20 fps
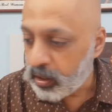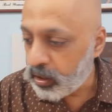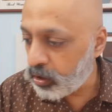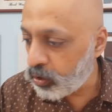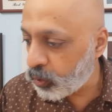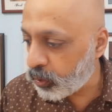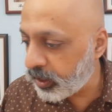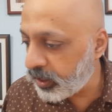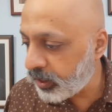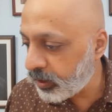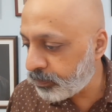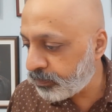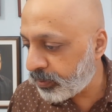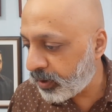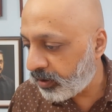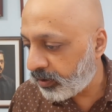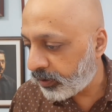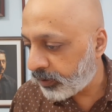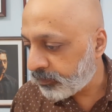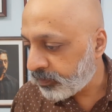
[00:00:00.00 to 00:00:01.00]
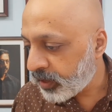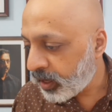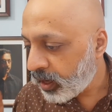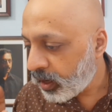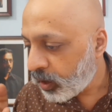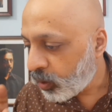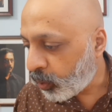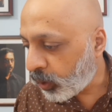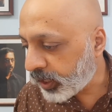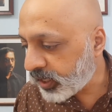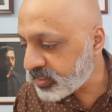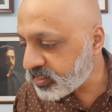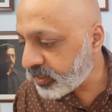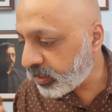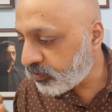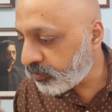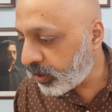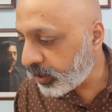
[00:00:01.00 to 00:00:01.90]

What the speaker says: nuclear power. What is the